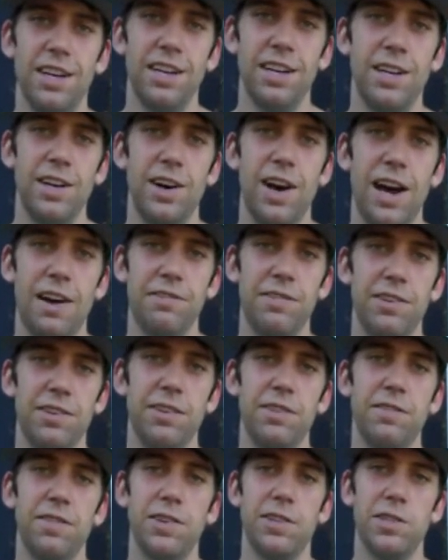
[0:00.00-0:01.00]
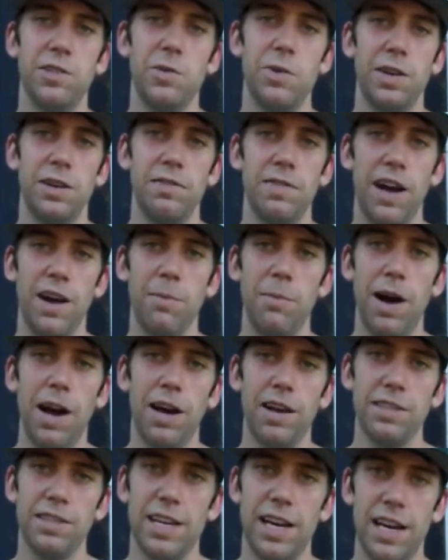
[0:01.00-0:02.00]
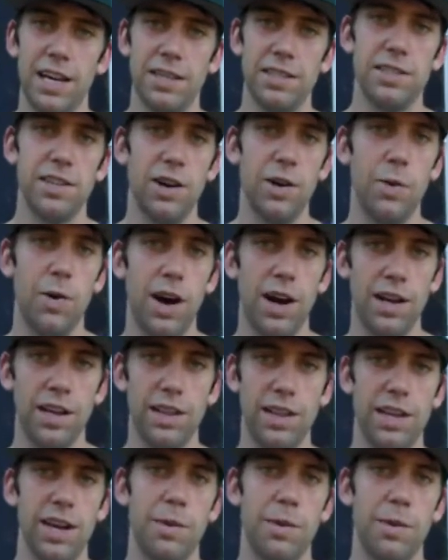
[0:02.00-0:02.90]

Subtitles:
You know, after the first 25 miles, I had to start walking the